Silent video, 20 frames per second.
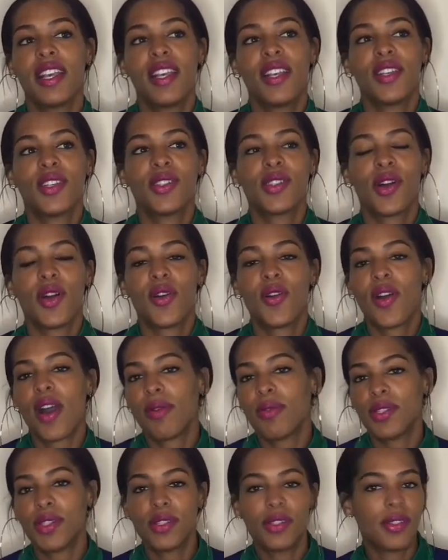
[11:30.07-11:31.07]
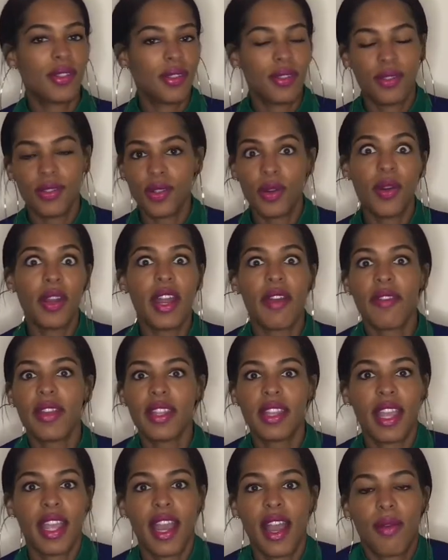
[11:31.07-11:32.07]
So I was doing
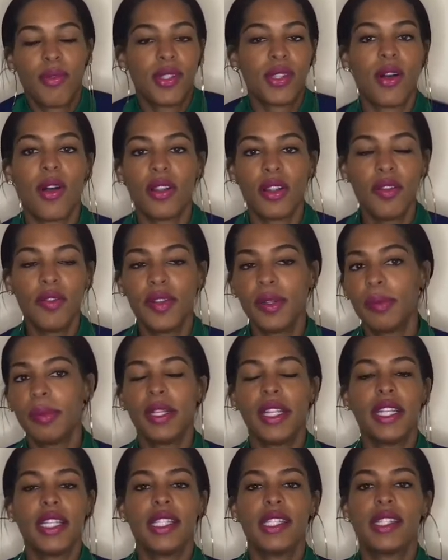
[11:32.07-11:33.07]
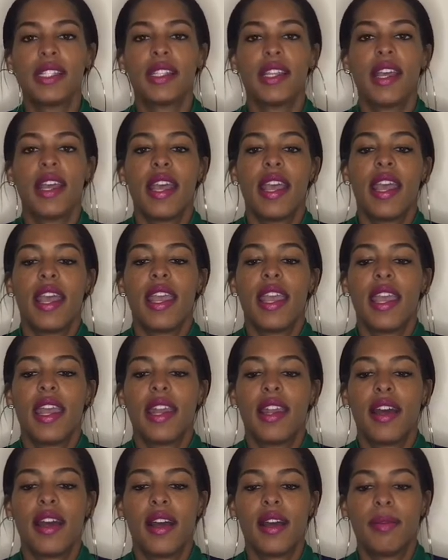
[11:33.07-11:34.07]
everything. I was all over the place,
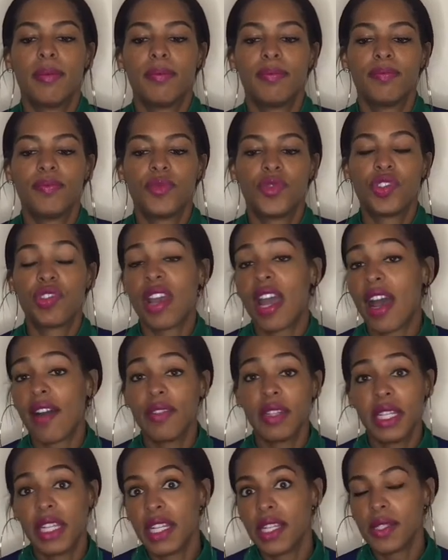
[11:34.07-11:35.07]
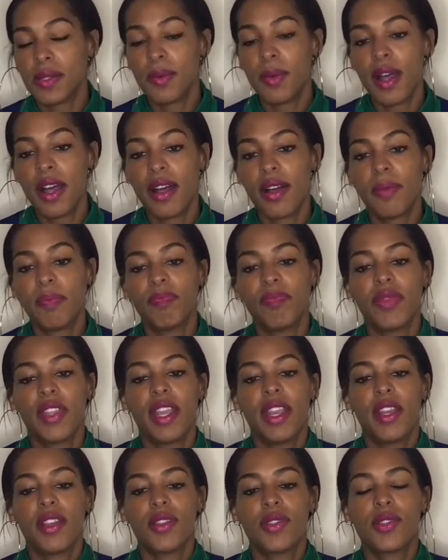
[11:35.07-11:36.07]
and traveling as well.
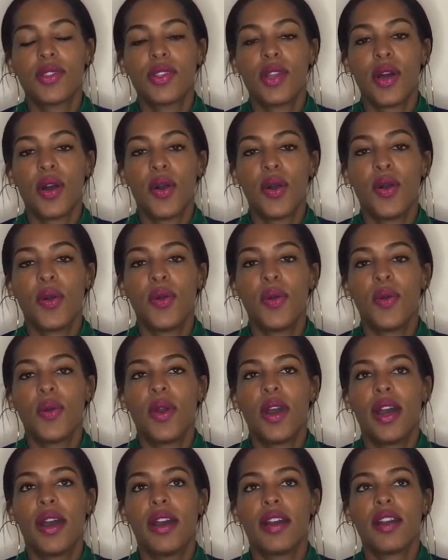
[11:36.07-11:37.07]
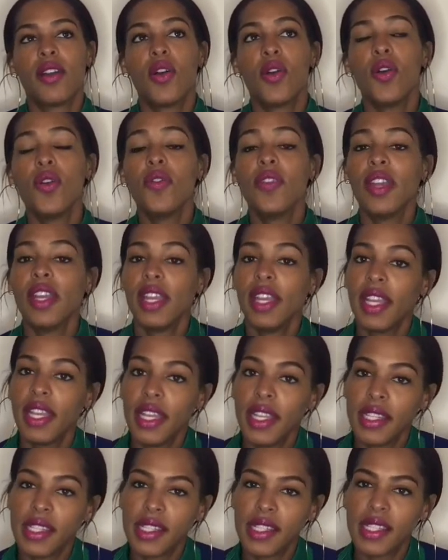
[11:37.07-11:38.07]
So COVID
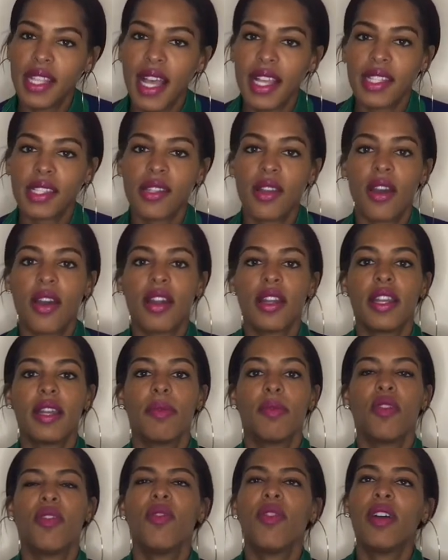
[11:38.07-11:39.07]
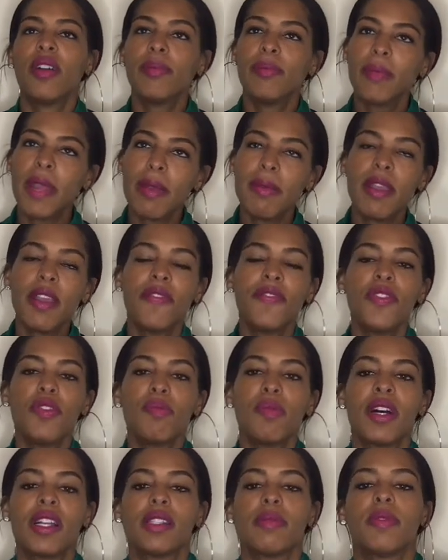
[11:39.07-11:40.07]
hits. I started, maybe a few
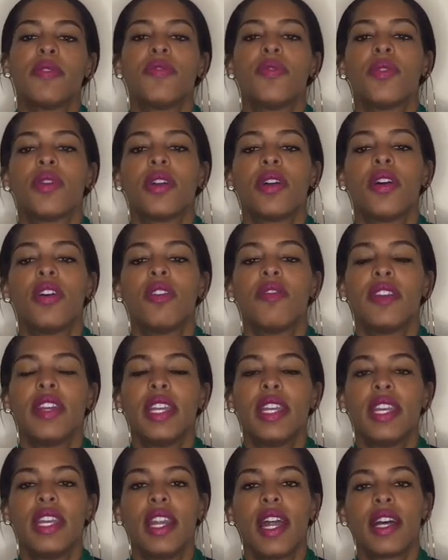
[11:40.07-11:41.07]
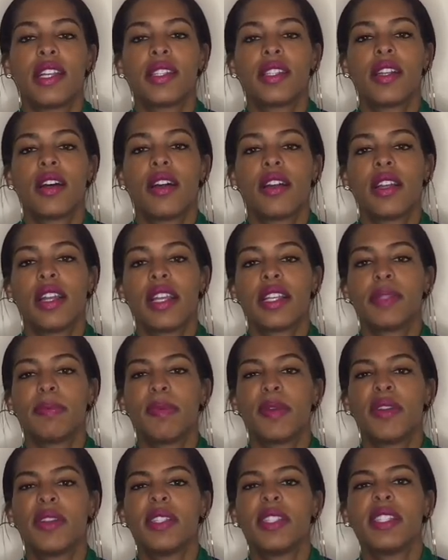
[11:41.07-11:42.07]
months before COVID hit, I started
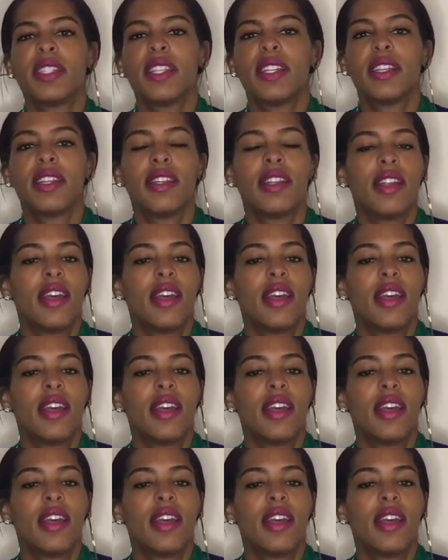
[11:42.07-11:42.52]
experiencing